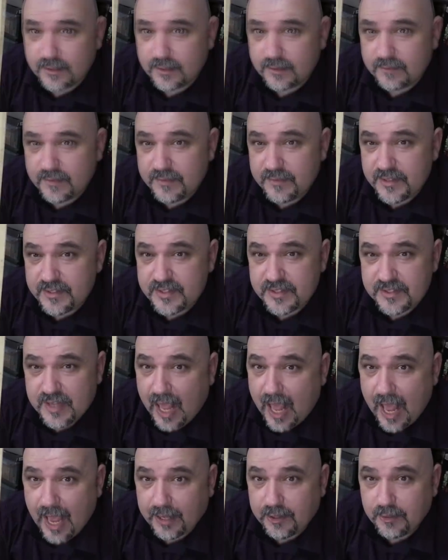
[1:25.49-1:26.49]
then this is
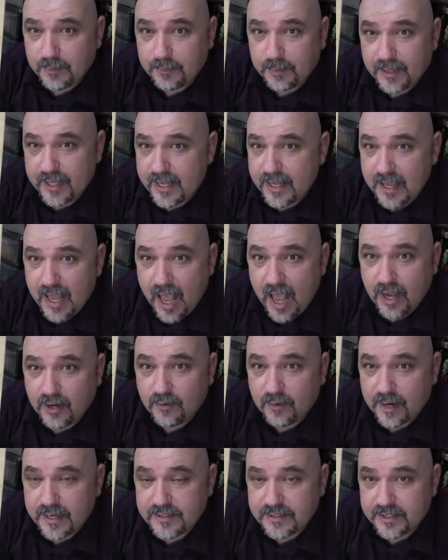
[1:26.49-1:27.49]
arguably a
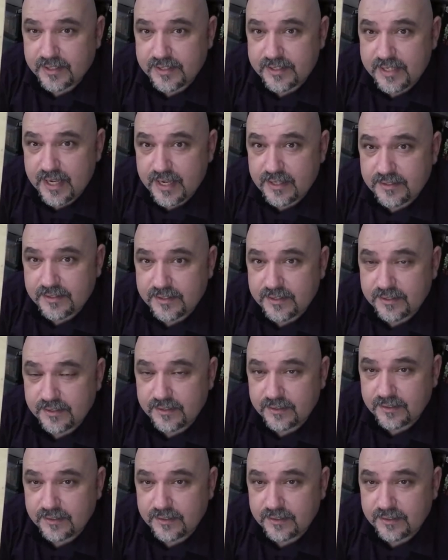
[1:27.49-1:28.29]
great success.